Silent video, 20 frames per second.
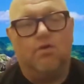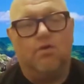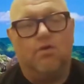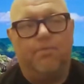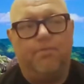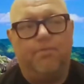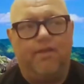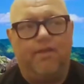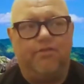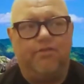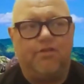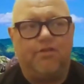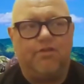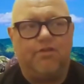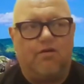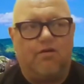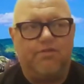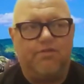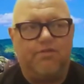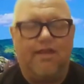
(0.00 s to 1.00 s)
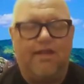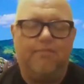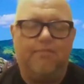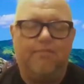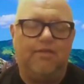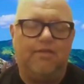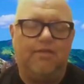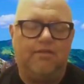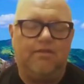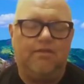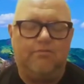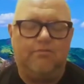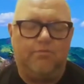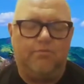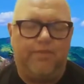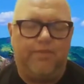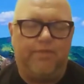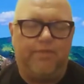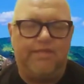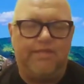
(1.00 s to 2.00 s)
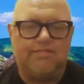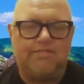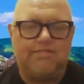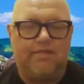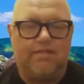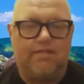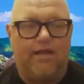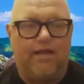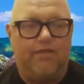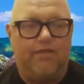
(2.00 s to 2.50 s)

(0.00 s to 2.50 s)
apparently the car that I'm getting replaced, the